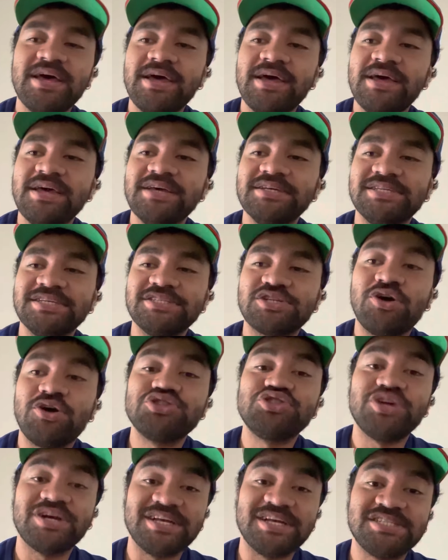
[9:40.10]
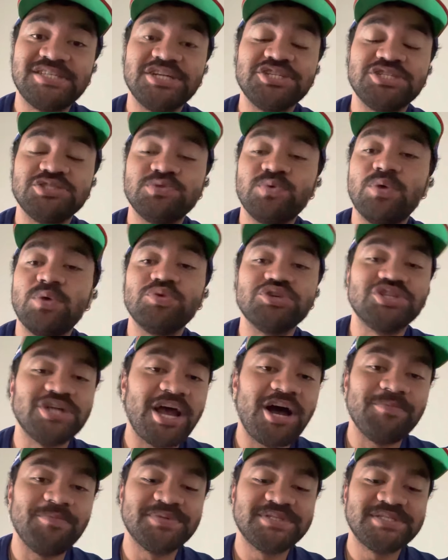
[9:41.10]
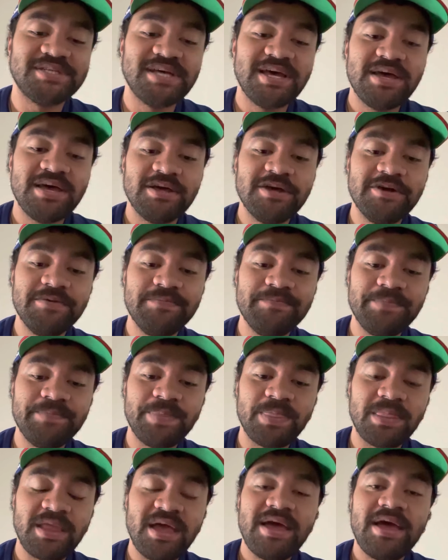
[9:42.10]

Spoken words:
his contract extension as well, which helps him